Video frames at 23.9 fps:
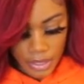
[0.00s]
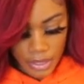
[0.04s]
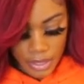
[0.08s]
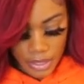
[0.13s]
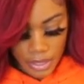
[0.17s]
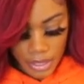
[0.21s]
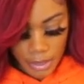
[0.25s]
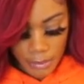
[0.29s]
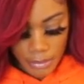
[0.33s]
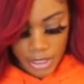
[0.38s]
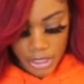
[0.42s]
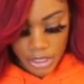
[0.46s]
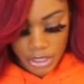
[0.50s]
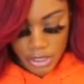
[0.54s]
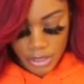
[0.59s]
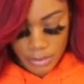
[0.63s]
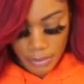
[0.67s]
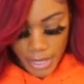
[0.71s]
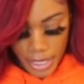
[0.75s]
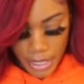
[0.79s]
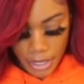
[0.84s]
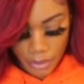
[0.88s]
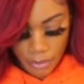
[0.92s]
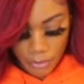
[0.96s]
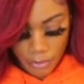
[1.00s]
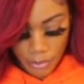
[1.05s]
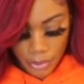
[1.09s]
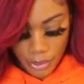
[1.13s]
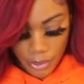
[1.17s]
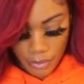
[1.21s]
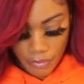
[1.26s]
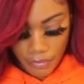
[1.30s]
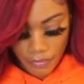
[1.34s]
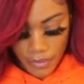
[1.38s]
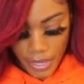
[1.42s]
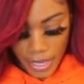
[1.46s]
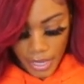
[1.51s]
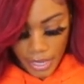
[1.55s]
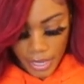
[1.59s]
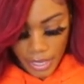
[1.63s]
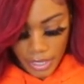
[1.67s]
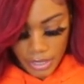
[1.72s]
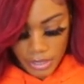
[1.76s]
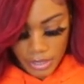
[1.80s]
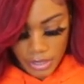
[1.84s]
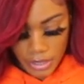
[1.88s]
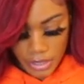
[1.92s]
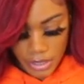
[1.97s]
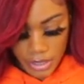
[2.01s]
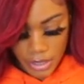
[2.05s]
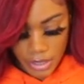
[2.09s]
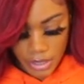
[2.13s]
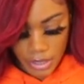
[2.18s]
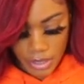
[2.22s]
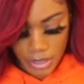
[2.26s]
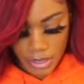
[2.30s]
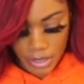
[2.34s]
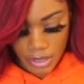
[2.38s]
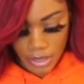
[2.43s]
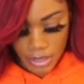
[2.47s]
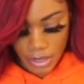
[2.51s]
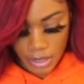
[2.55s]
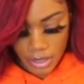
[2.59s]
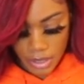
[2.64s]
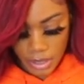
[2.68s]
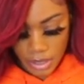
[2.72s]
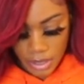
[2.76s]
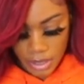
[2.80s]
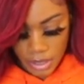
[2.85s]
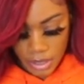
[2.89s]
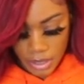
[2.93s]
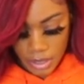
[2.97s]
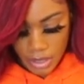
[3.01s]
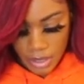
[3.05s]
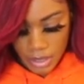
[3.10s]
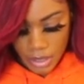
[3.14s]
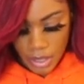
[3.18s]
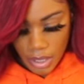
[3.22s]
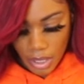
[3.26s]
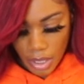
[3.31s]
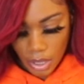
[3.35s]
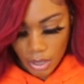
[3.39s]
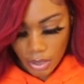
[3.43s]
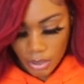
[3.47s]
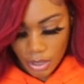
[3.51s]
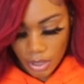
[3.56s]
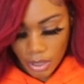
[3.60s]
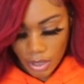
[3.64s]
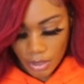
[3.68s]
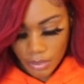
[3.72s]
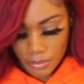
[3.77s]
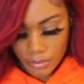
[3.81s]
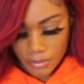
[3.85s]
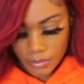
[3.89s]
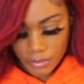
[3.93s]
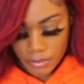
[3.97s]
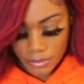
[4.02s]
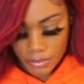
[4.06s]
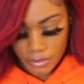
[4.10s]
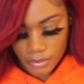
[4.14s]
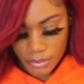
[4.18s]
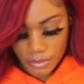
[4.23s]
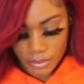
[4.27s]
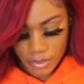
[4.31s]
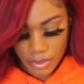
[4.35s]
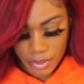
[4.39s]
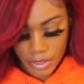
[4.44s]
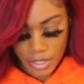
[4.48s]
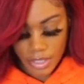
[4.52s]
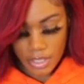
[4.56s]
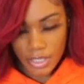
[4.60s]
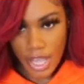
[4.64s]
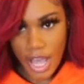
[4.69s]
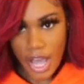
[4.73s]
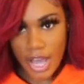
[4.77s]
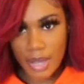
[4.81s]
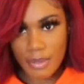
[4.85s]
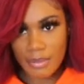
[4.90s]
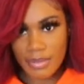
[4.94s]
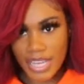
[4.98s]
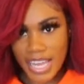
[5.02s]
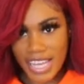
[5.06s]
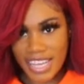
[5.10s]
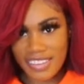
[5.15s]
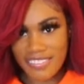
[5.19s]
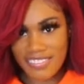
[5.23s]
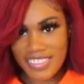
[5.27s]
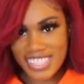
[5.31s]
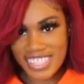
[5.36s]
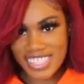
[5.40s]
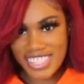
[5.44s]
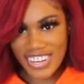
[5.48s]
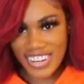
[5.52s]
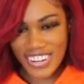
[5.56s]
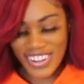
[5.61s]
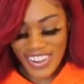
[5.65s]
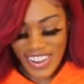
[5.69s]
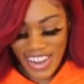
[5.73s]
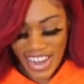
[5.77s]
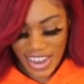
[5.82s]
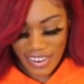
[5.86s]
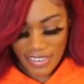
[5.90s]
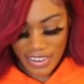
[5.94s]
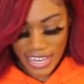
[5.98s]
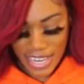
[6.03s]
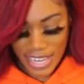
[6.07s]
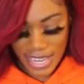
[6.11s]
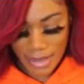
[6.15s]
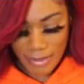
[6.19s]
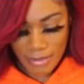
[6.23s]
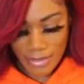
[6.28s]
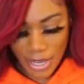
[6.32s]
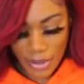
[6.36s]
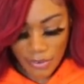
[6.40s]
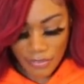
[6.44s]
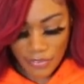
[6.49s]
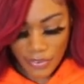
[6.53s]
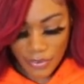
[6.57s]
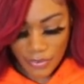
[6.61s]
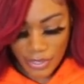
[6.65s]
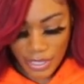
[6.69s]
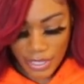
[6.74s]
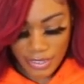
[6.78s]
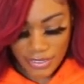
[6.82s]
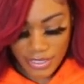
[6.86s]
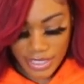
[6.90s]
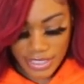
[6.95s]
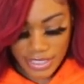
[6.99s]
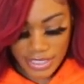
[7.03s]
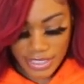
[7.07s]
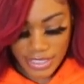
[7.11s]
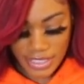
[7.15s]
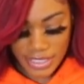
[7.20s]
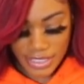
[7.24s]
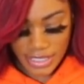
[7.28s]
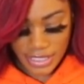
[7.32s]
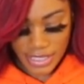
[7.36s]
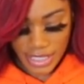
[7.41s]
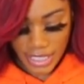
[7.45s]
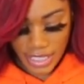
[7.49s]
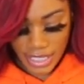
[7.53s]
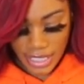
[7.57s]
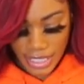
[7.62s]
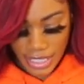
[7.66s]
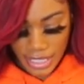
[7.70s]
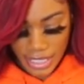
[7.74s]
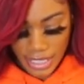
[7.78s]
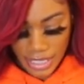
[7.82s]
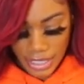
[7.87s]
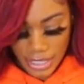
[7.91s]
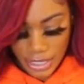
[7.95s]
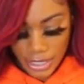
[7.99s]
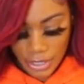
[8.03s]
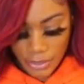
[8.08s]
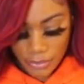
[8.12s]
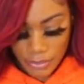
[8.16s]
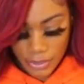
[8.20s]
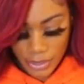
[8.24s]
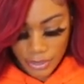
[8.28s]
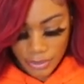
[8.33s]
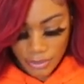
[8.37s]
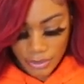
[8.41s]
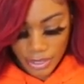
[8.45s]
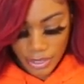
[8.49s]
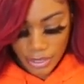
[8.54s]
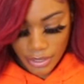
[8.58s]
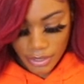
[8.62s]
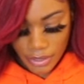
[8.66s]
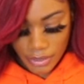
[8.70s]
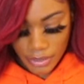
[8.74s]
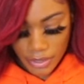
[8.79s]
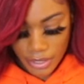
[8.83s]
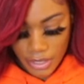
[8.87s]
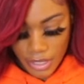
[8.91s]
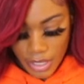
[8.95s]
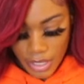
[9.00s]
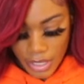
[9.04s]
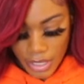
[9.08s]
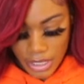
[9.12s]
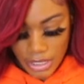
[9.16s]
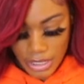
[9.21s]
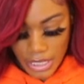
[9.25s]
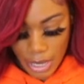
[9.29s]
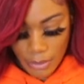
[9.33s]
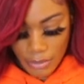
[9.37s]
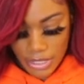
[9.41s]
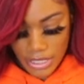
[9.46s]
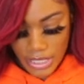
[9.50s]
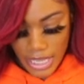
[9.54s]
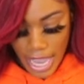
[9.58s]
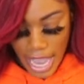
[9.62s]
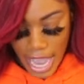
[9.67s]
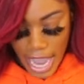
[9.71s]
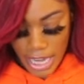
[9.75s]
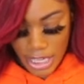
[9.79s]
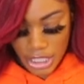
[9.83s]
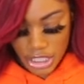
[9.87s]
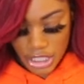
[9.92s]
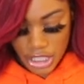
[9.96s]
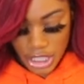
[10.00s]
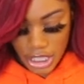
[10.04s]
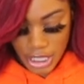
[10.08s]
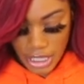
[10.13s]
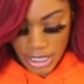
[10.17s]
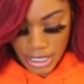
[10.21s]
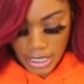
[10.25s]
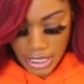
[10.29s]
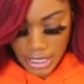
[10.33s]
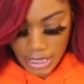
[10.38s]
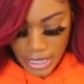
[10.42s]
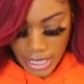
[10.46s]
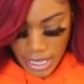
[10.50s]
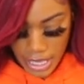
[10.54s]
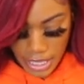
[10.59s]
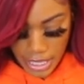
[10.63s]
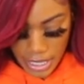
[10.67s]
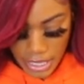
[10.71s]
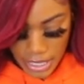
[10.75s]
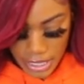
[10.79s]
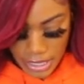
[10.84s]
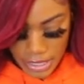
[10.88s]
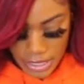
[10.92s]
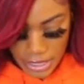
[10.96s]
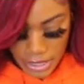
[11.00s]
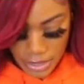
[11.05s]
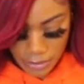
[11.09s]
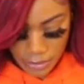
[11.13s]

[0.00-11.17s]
Let me just make it real fast. Hold on. Y'all gonna be like, if this girl don't hurry up. No, for real, this is the real deal. Because I was actually, the thing is,